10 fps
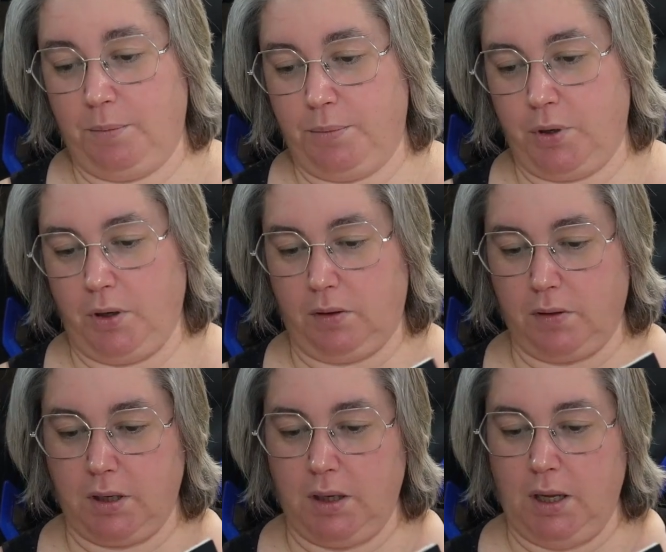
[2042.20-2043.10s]

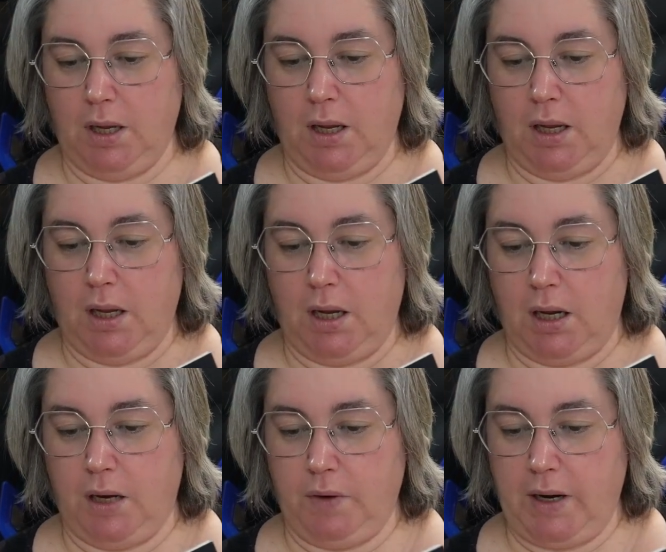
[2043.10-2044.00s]
Prologue.
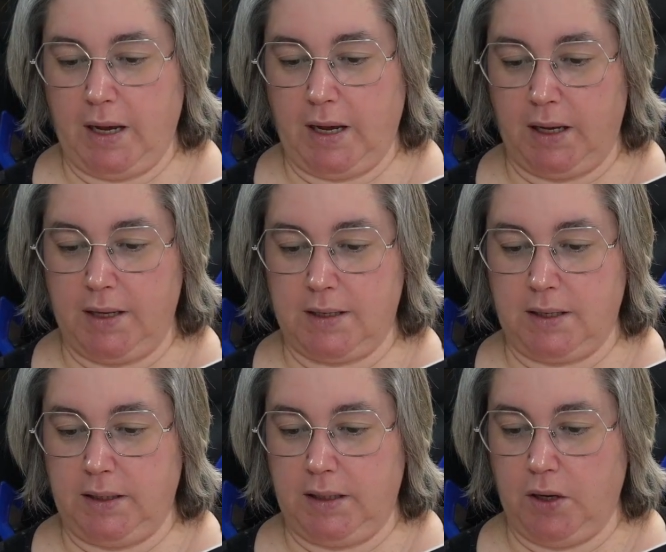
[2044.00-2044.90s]
A red haze
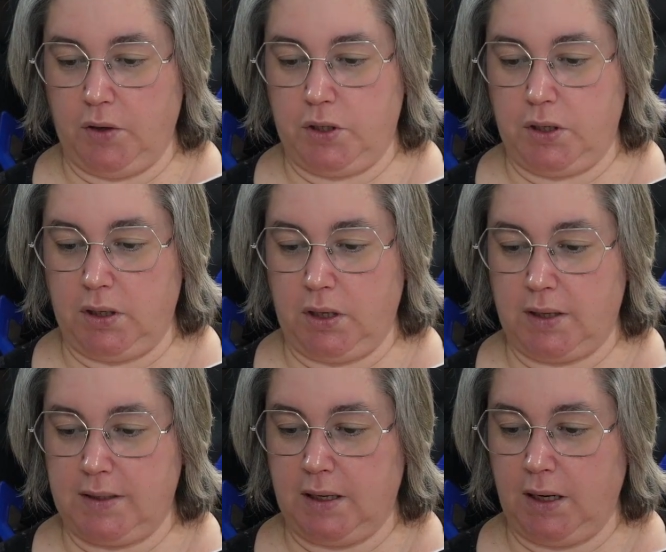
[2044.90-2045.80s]
lit the ocean, a
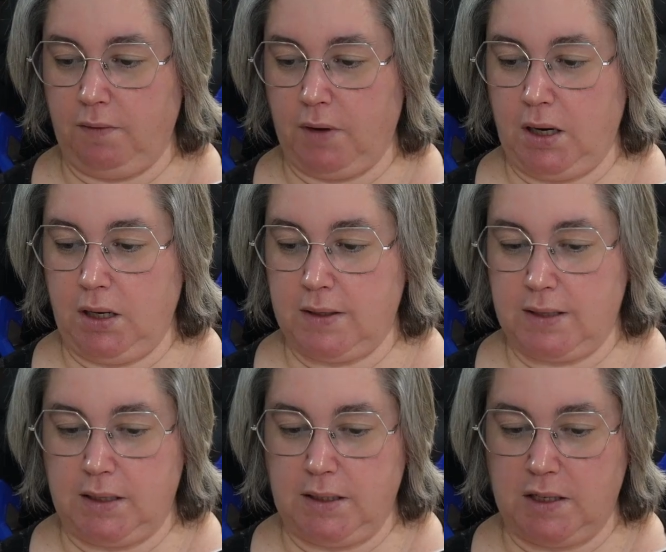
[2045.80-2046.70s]
stunning radiance
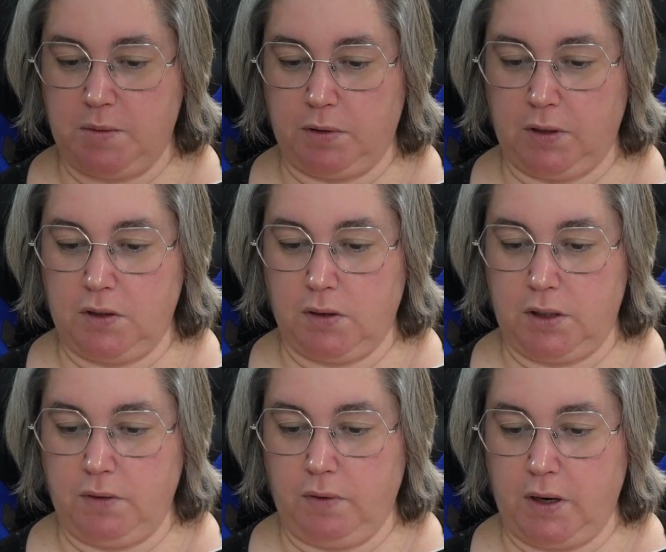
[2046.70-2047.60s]
that desperately tried
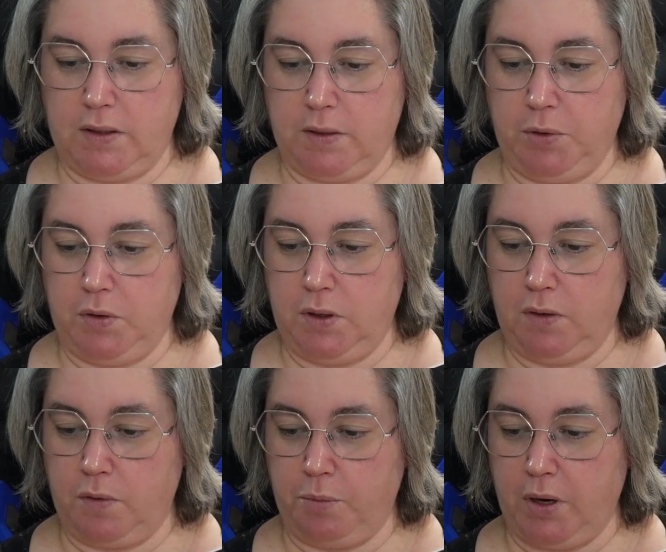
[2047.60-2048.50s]
to raise the beauty
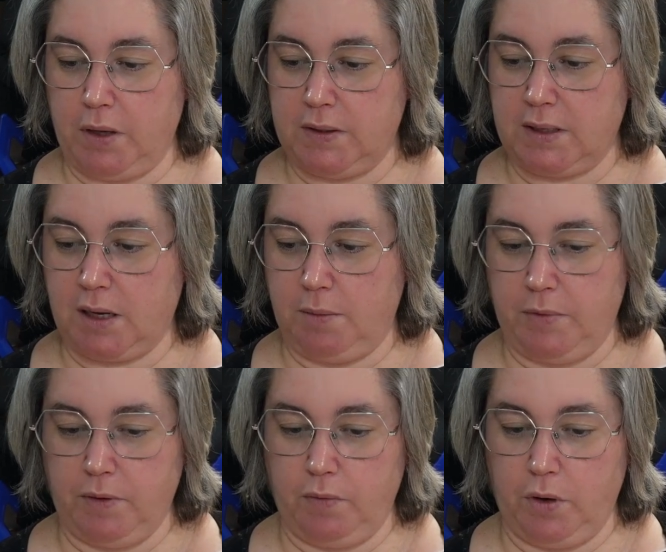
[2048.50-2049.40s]
of the brown scum
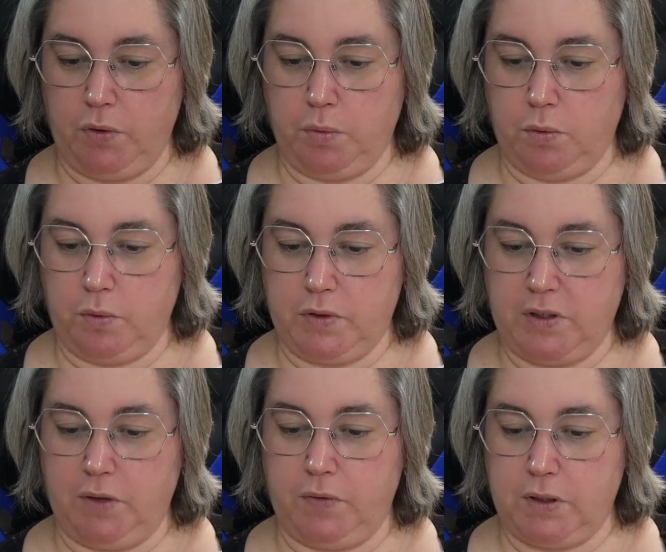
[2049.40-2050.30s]
that rode the water's
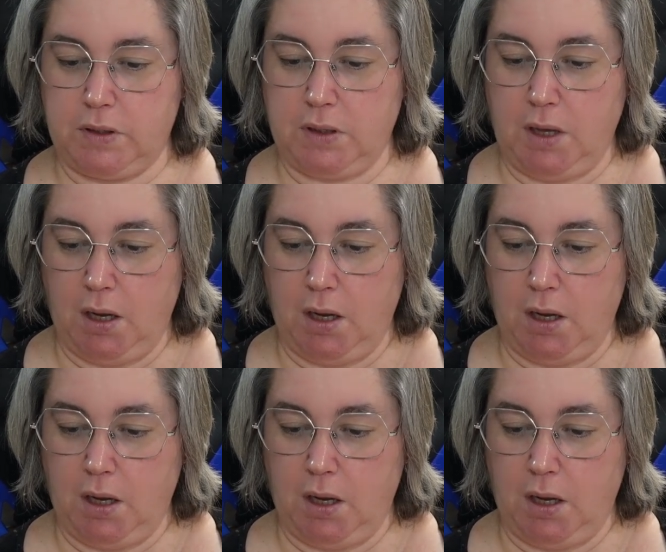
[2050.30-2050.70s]
surface,